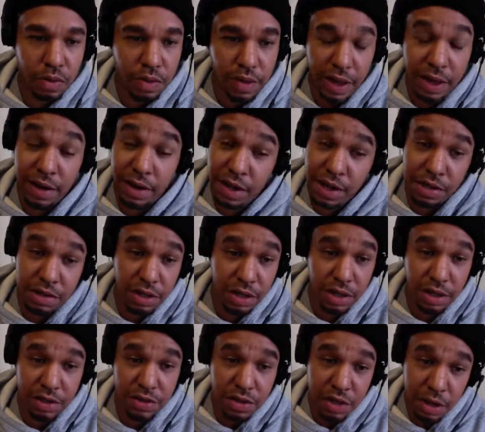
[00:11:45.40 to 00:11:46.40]
they need to
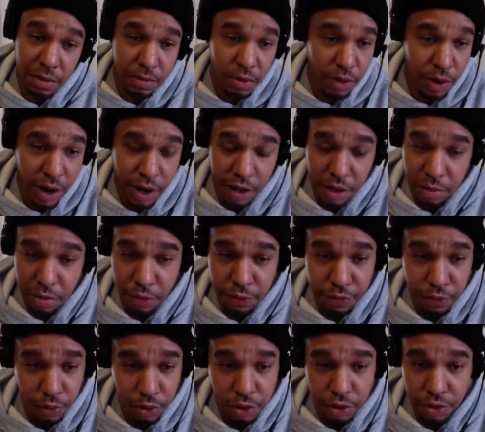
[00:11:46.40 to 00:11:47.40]
get something cracking
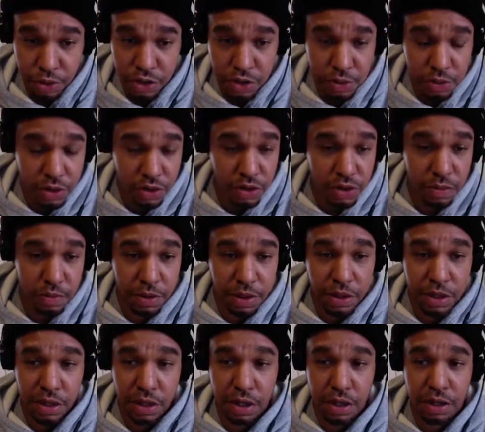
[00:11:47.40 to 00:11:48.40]
before Christmas
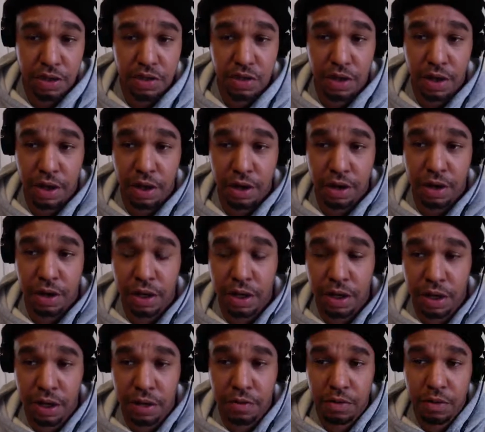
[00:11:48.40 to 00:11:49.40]
because
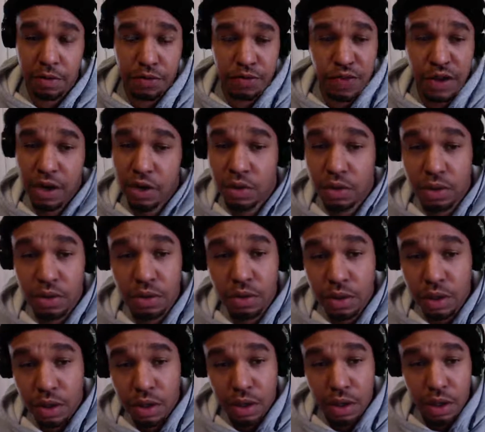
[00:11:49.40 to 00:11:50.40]
the
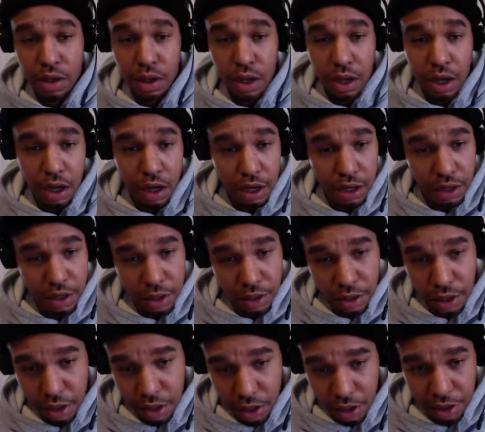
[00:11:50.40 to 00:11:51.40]
federal
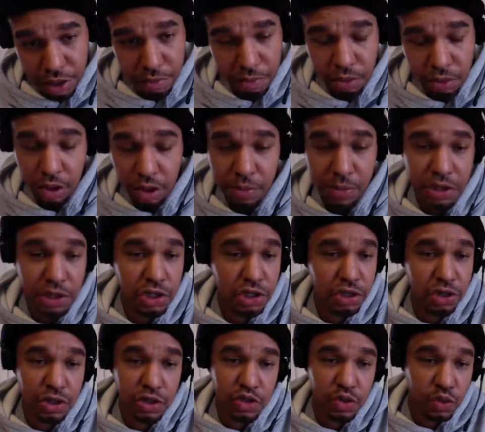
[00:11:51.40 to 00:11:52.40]
unemployment
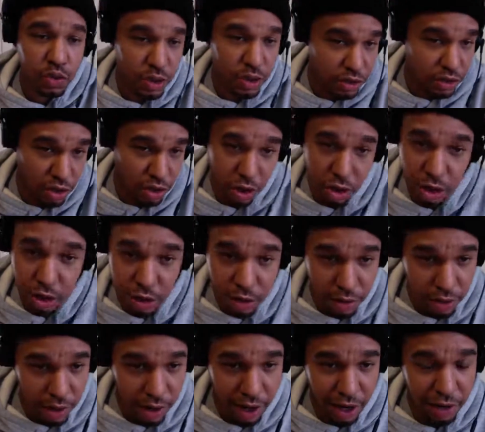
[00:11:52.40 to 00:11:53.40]
insurance is
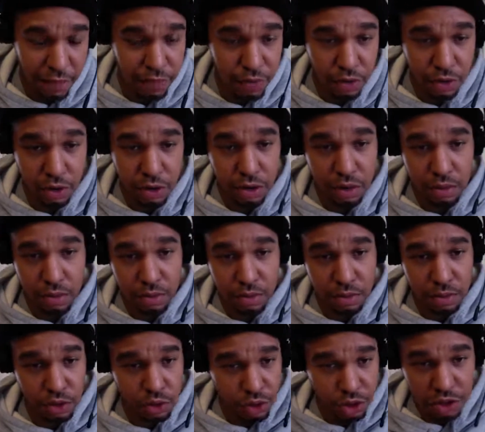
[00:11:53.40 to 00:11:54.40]
gone after
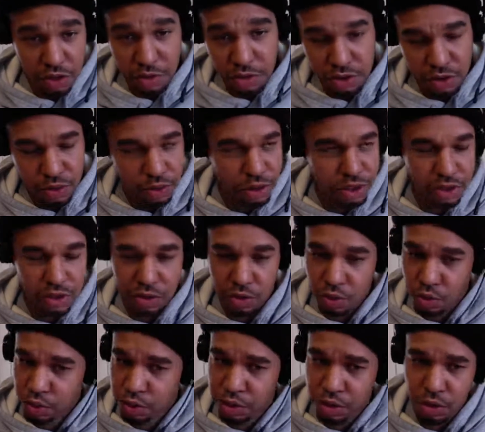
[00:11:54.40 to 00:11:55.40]
Christmas, which is a
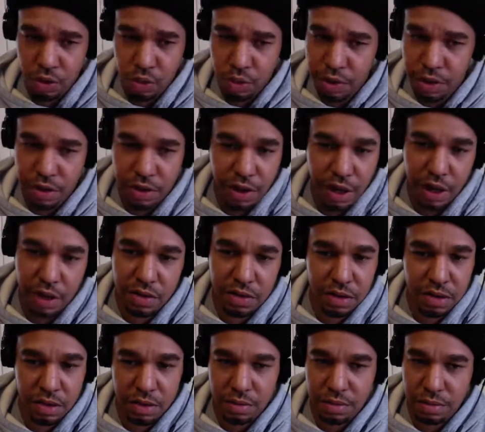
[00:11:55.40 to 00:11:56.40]
real weird day
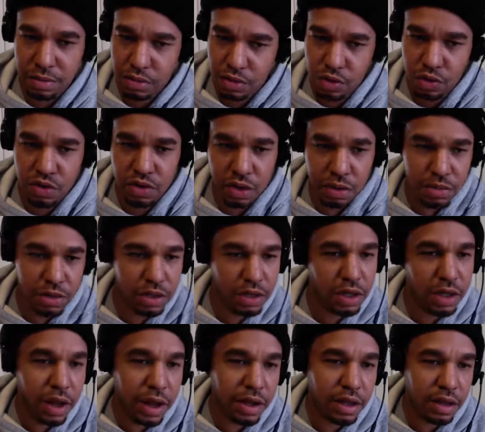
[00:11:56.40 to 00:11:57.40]
to do some
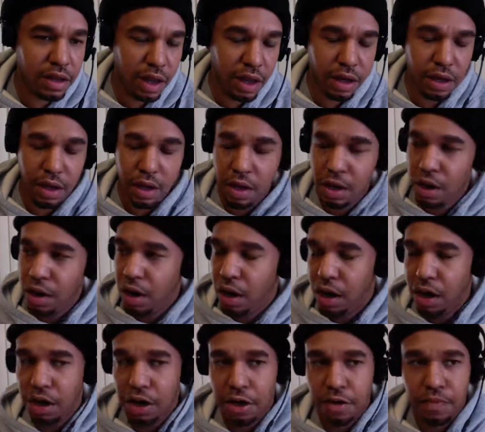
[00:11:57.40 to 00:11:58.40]
shit like that.
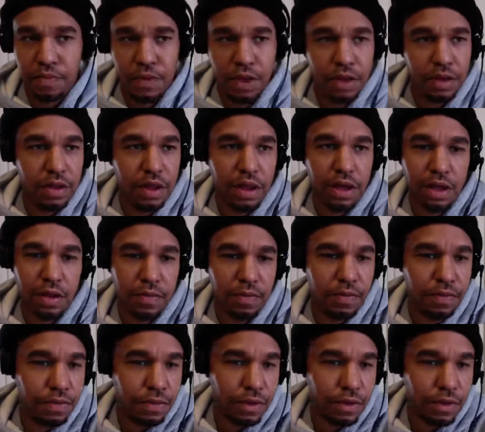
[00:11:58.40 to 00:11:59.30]
And then